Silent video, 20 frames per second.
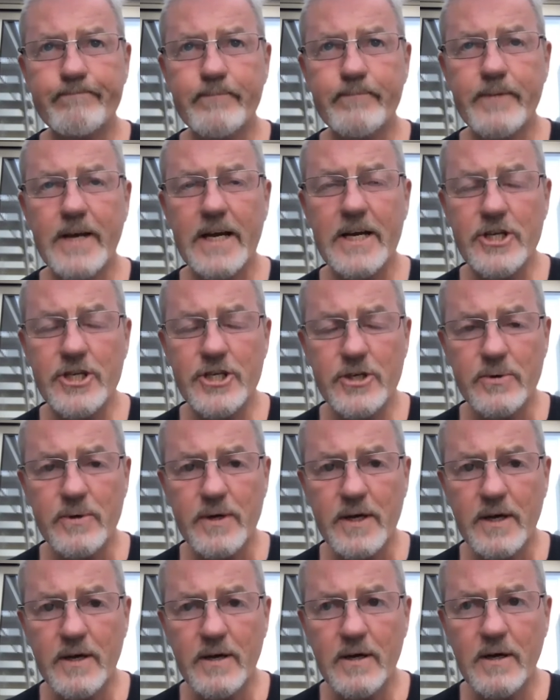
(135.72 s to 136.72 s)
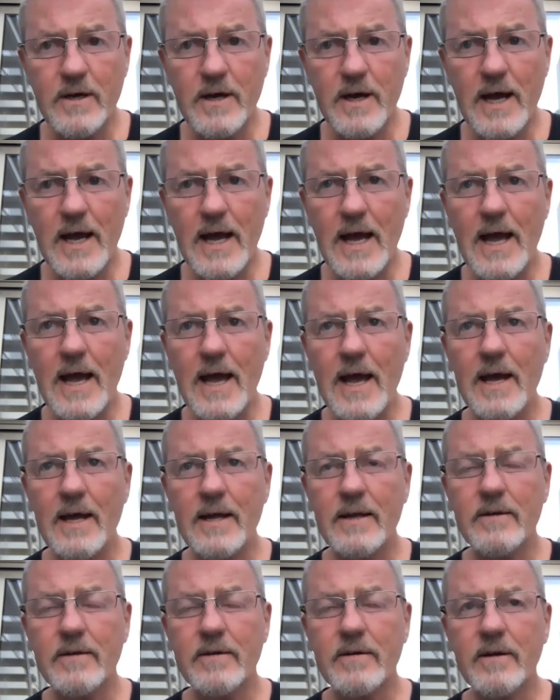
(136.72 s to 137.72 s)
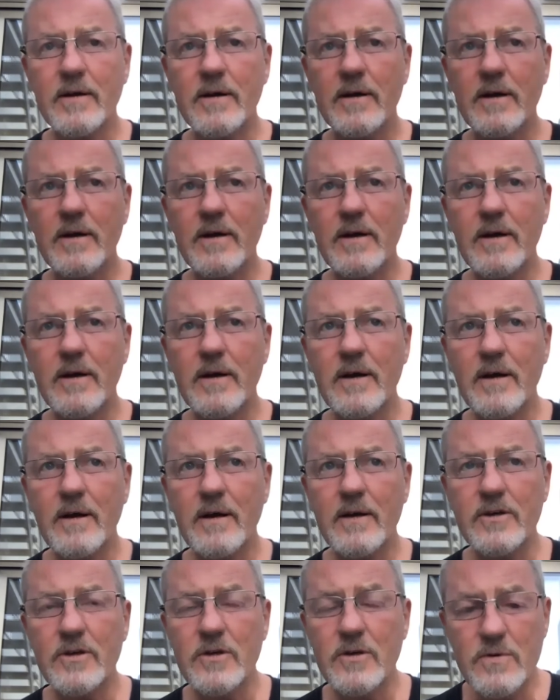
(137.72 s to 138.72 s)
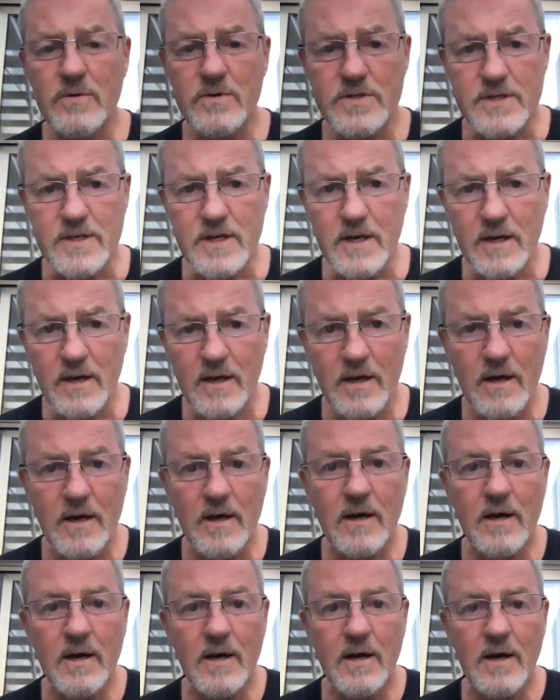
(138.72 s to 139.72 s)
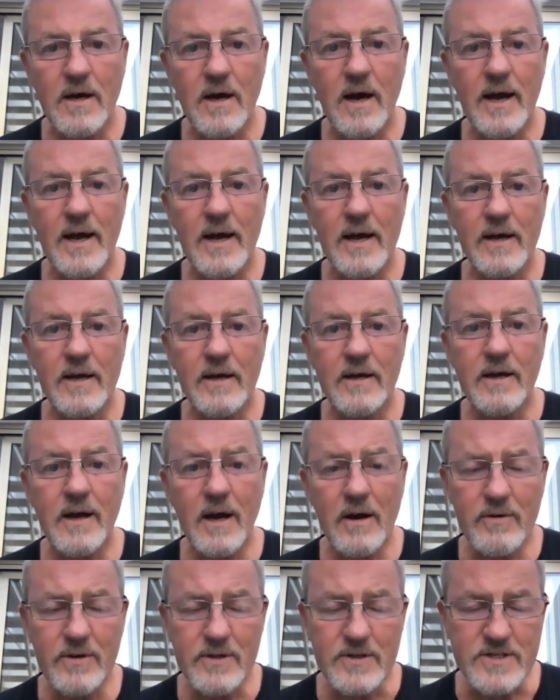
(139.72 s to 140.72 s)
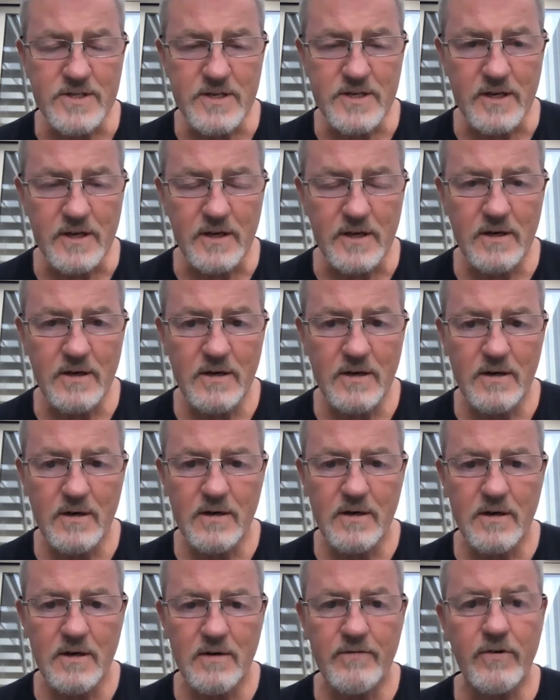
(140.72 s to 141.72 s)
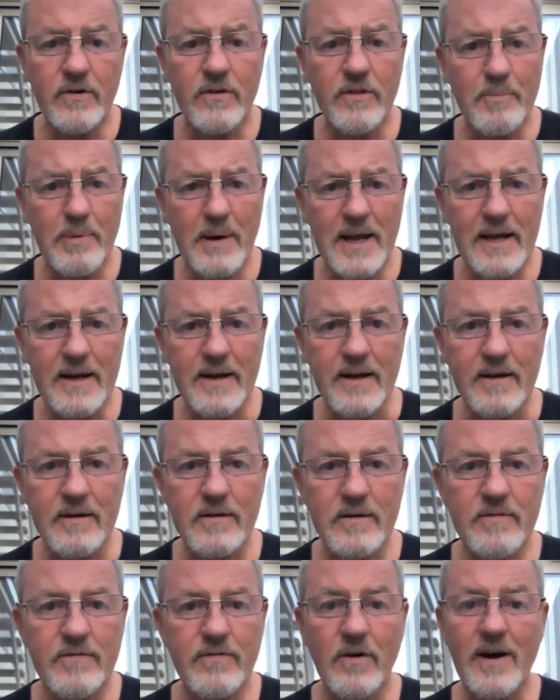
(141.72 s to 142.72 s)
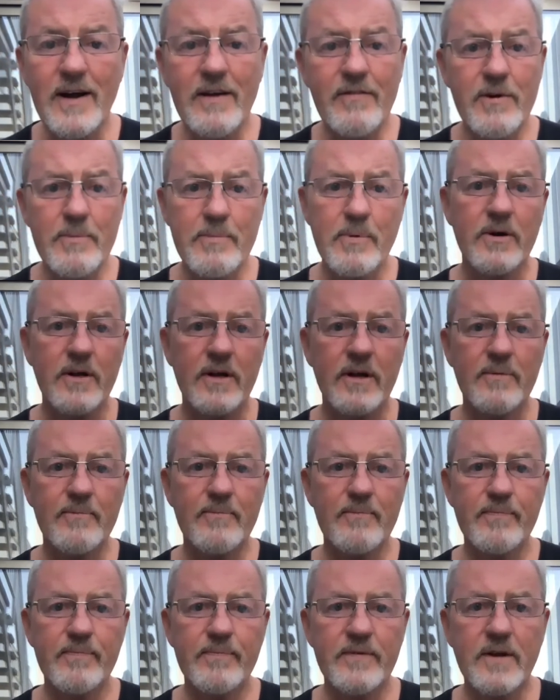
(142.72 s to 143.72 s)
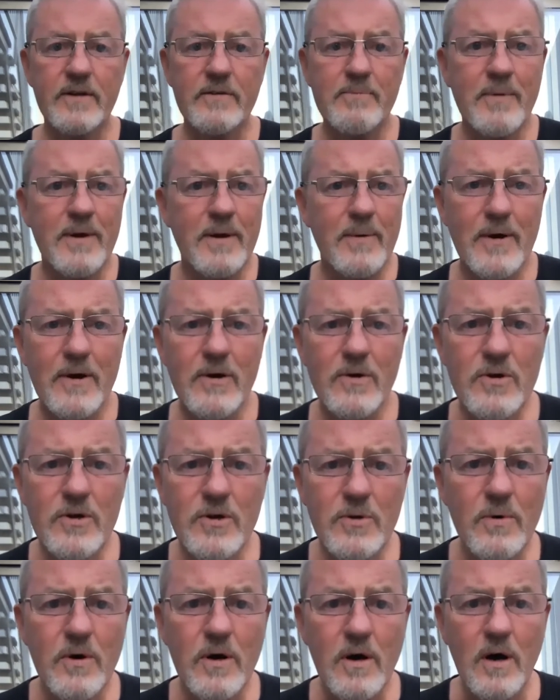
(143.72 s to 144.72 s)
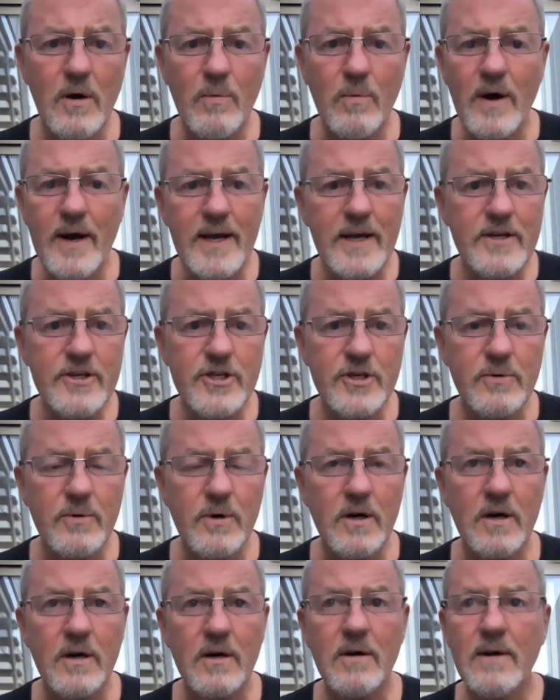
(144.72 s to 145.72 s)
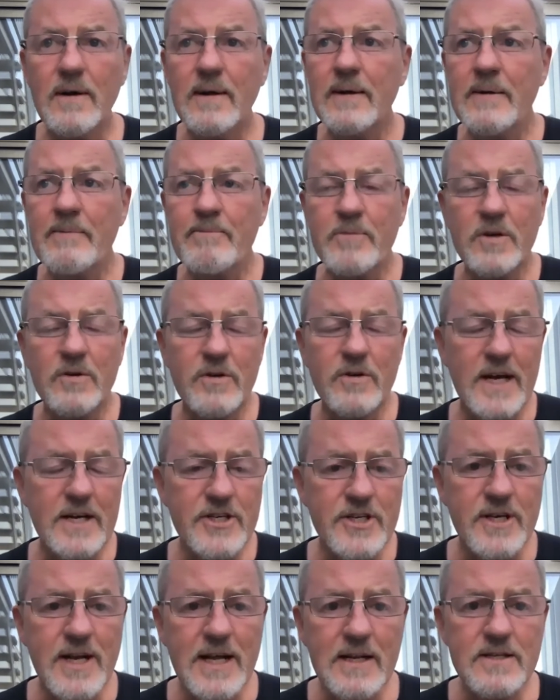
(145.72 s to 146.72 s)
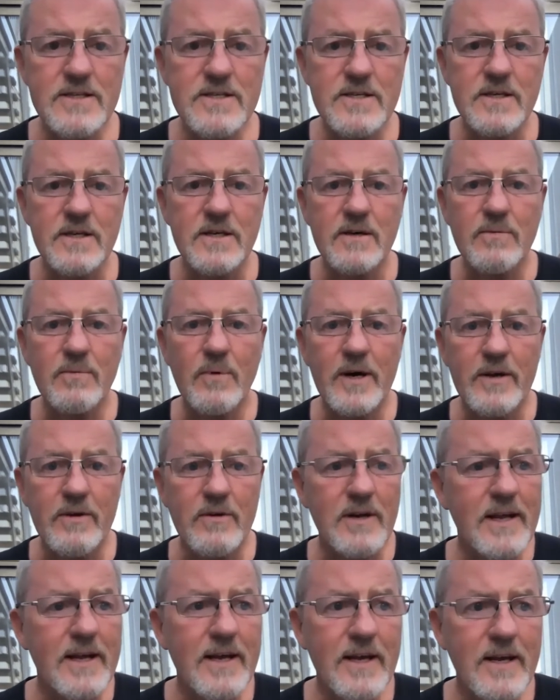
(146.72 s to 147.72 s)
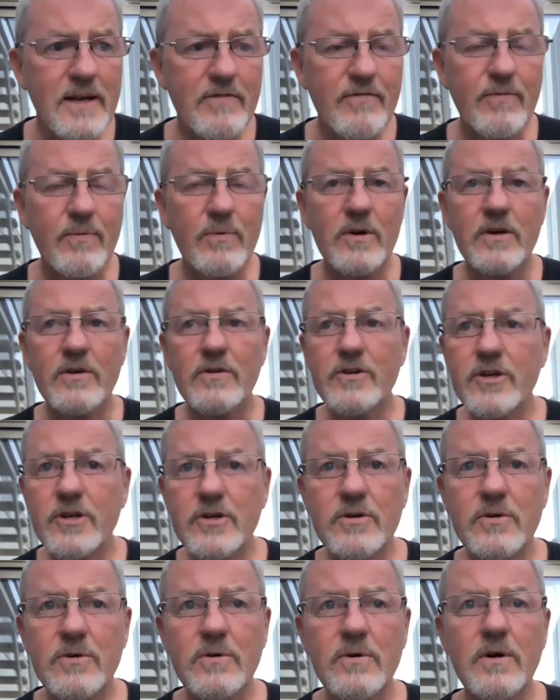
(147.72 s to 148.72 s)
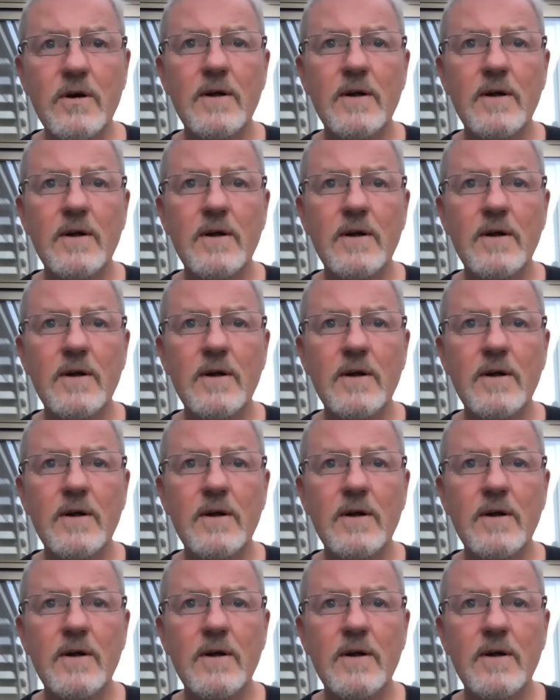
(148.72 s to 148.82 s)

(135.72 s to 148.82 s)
issuing and using a currency for the planet, for everybody. Doesn't matter who you are, what age you are, your nationality, where you live, what you do,